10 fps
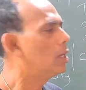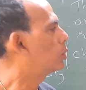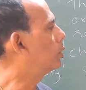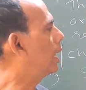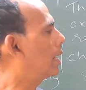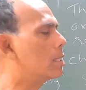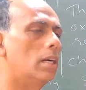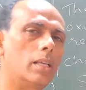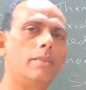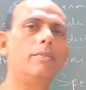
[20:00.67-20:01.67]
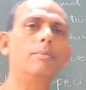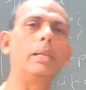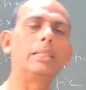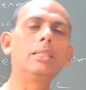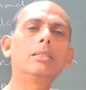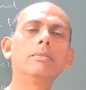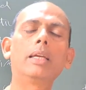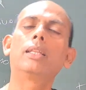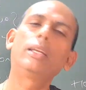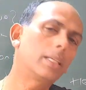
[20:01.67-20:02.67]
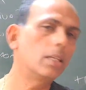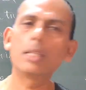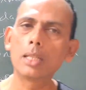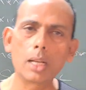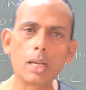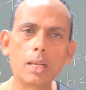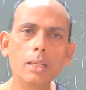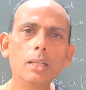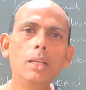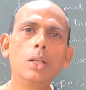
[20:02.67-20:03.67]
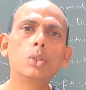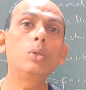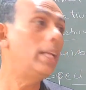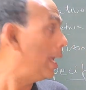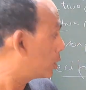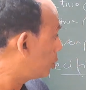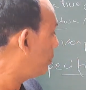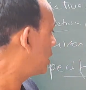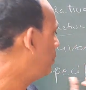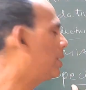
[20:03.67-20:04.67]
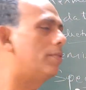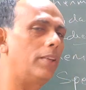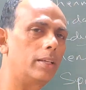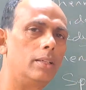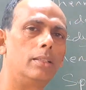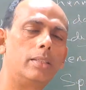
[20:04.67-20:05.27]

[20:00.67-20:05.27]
So there are certain places where the reaction doesn't occur. So it has to be specific.